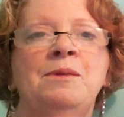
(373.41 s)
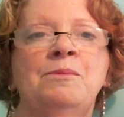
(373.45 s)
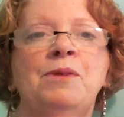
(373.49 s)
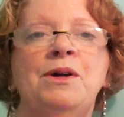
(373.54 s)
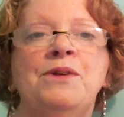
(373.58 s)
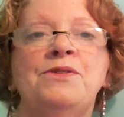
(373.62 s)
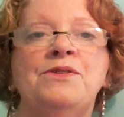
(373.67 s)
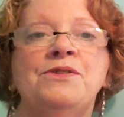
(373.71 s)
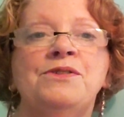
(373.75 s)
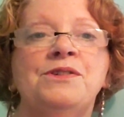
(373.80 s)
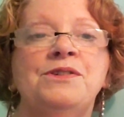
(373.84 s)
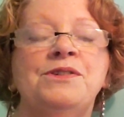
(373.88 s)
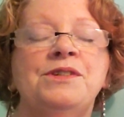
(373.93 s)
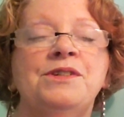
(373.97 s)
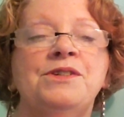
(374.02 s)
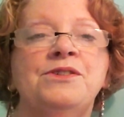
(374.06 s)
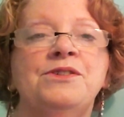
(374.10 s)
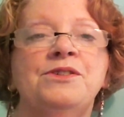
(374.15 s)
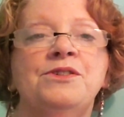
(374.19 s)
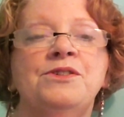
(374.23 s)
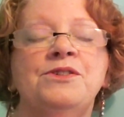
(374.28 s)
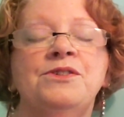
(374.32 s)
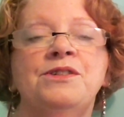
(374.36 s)
Brothers and
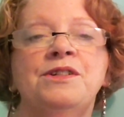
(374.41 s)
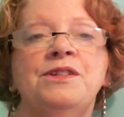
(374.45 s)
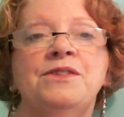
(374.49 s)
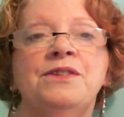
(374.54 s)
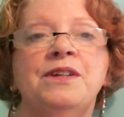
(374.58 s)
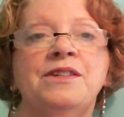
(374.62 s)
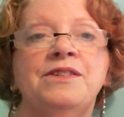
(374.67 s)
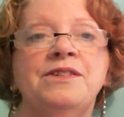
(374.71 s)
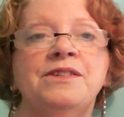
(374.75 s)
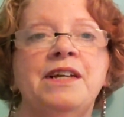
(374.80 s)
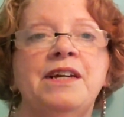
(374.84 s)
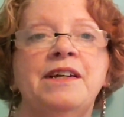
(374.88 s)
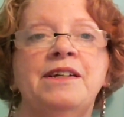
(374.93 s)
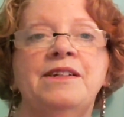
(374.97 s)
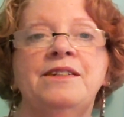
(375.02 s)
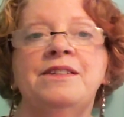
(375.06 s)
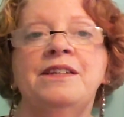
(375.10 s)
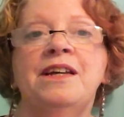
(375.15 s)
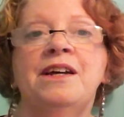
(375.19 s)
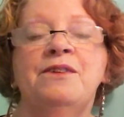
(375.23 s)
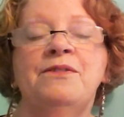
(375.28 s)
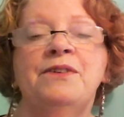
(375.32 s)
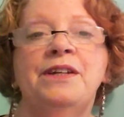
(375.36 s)
sisters, the second
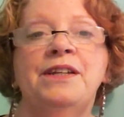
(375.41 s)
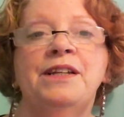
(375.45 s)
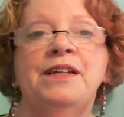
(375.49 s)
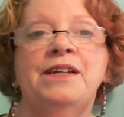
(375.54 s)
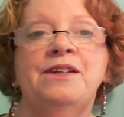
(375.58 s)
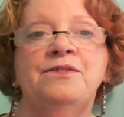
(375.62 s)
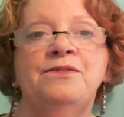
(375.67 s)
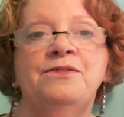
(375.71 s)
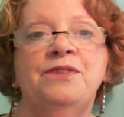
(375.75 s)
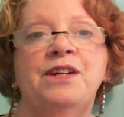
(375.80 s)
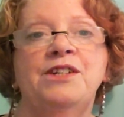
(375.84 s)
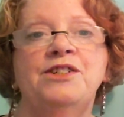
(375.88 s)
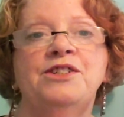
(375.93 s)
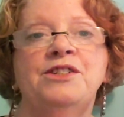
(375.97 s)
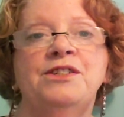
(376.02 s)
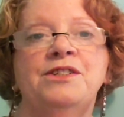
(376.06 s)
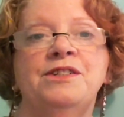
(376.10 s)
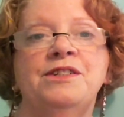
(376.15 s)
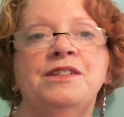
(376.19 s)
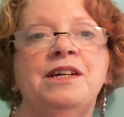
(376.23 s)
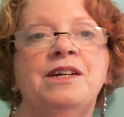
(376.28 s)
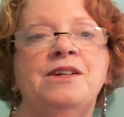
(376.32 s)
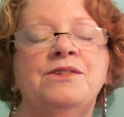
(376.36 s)
Helvetic
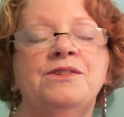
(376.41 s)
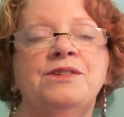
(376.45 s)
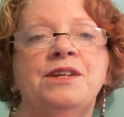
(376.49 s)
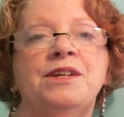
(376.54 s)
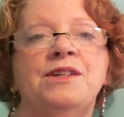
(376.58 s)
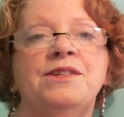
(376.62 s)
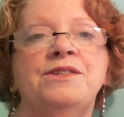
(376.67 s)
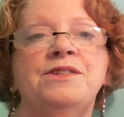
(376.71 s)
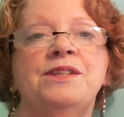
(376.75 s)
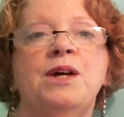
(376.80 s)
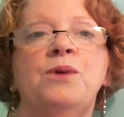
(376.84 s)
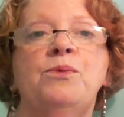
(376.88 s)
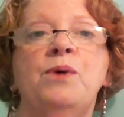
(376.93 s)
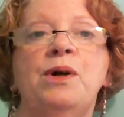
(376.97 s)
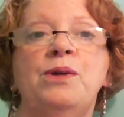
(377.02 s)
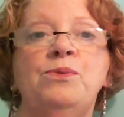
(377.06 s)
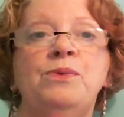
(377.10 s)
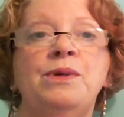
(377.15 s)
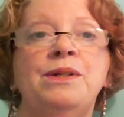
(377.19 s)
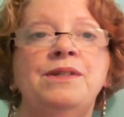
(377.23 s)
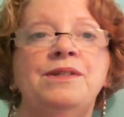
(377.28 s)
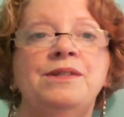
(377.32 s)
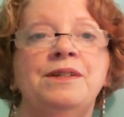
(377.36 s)
Confession tells us that when
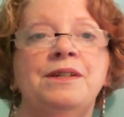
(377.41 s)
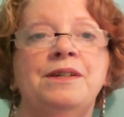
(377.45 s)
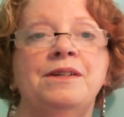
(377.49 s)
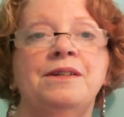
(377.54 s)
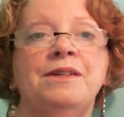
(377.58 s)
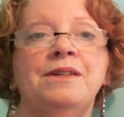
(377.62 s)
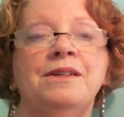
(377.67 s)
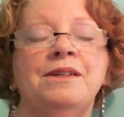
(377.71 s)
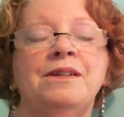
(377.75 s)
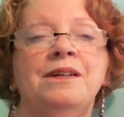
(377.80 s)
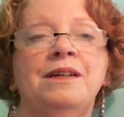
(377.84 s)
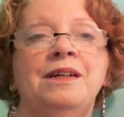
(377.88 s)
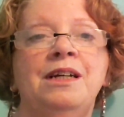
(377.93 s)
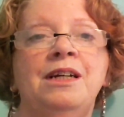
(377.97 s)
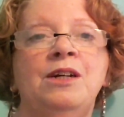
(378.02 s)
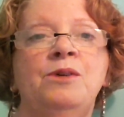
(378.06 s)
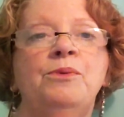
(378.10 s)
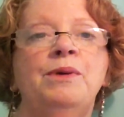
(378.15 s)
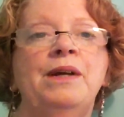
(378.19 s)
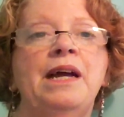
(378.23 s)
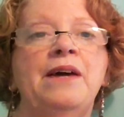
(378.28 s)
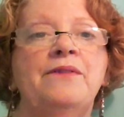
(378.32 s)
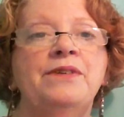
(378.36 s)
we sin,
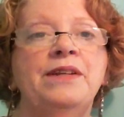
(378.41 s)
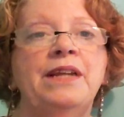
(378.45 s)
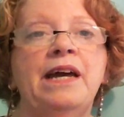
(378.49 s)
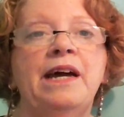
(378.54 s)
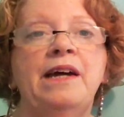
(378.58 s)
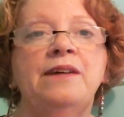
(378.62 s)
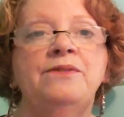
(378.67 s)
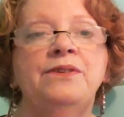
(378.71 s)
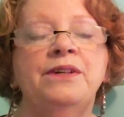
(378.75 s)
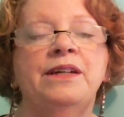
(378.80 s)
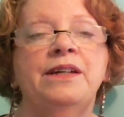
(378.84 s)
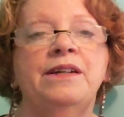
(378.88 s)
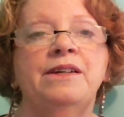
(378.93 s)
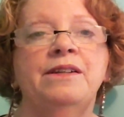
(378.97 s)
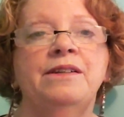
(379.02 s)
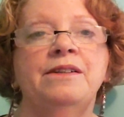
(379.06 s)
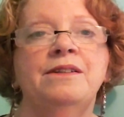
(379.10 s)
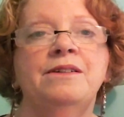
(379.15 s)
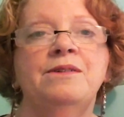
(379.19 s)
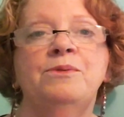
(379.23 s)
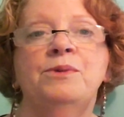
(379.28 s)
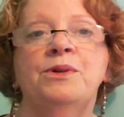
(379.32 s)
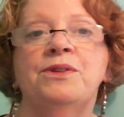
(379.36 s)
we have an
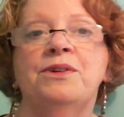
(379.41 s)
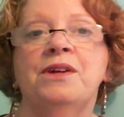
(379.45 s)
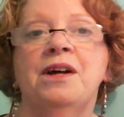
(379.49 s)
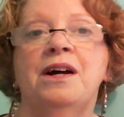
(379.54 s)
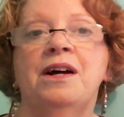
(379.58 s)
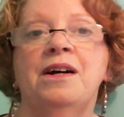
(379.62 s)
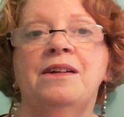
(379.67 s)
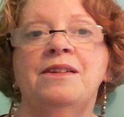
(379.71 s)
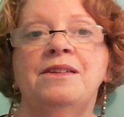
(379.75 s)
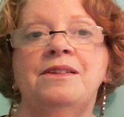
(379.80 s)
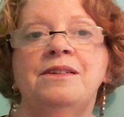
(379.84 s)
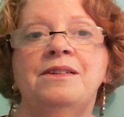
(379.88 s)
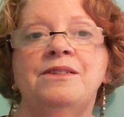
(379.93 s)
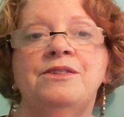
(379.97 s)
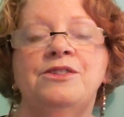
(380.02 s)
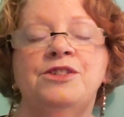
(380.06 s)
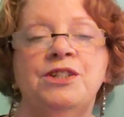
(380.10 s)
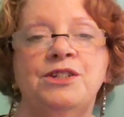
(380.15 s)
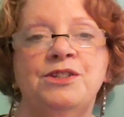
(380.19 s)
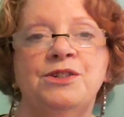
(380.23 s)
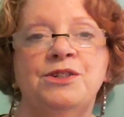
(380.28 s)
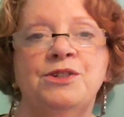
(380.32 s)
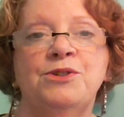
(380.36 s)
advocate with God,
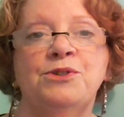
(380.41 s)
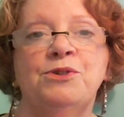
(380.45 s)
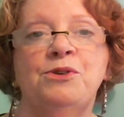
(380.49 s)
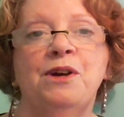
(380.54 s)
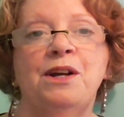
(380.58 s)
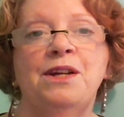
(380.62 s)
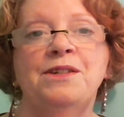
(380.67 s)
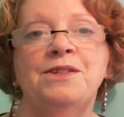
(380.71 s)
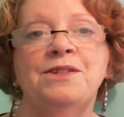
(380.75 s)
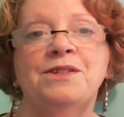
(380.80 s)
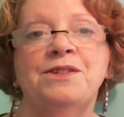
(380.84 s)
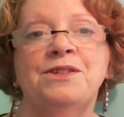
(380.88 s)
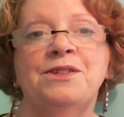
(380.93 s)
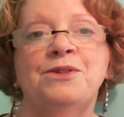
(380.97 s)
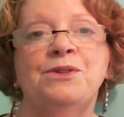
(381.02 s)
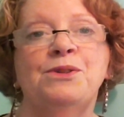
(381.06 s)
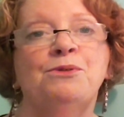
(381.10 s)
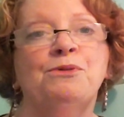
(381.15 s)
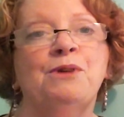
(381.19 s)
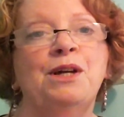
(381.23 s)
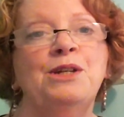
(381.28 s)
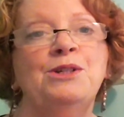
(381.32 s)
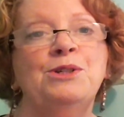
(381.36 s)
Jesus Christ, the
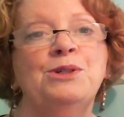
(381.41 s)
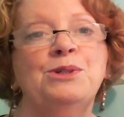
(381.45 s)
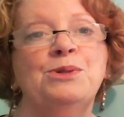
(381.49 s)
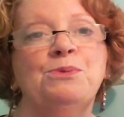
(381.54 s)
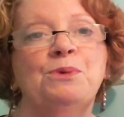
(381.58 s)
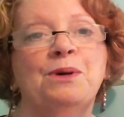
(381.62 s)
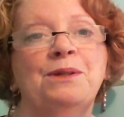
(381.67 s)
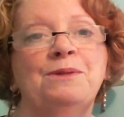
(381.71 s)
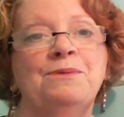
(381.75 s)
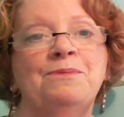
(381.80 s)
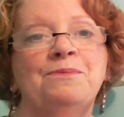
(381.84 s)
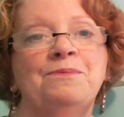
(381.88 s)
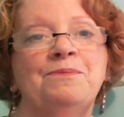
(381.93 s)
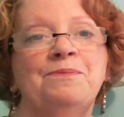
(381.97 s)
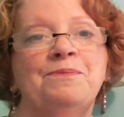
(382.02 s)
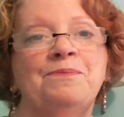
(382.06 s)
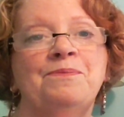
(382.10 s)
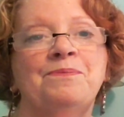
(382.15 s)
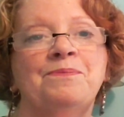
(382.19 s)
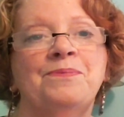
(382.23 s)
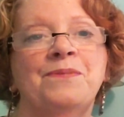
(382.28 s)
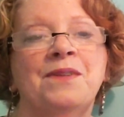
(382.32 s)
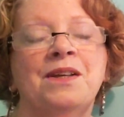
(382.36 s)
righteous one.
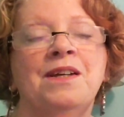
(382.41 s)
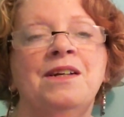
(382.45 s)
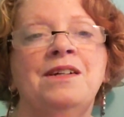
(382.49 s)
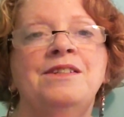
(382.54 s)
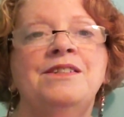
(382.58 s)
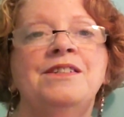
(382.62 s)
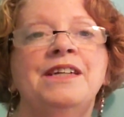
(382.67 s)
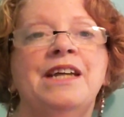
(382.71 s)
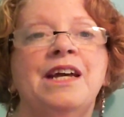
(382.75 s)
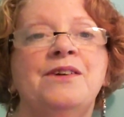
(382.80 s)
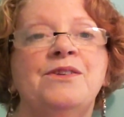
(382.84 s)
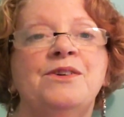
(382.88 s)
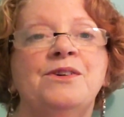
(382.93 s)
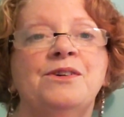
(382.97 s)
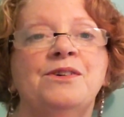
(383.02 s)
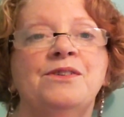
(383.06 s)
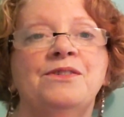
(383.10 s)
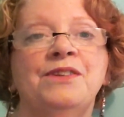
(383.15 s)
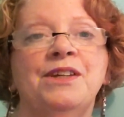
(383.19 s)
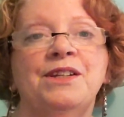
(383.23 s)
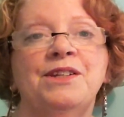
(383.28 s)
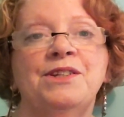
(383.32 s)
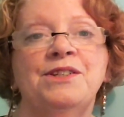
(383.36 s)
Together,
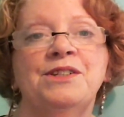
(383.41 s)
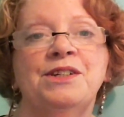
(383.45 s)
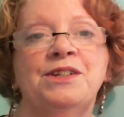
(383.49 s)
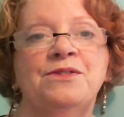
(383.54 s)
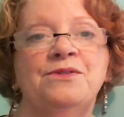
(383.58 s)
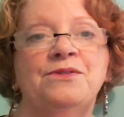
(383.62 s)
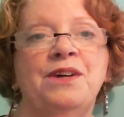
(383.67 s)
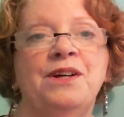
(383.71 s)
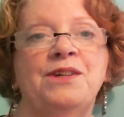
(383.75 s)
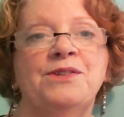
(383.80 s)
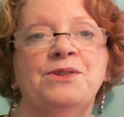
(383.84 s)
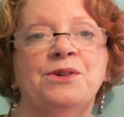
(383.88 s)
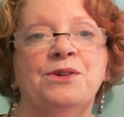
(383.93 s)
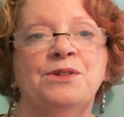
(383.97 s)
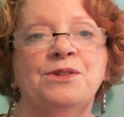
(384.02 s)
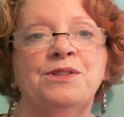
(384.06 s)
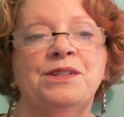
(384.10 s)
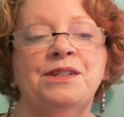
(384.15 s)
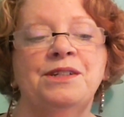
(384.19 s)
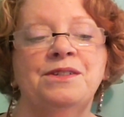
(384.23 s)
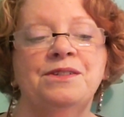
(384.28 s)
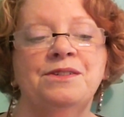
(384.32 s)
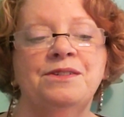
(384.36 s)
let us confess our
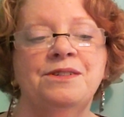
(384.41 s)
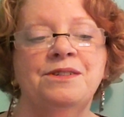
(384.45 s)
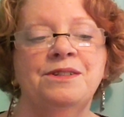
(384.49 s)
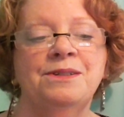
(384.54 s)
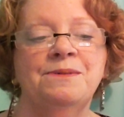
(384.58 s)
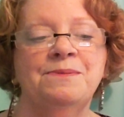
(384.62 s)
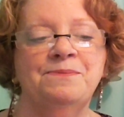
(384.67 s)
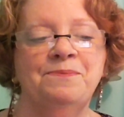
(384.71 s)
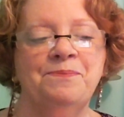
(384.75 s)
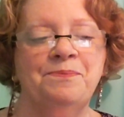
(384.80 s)
sins.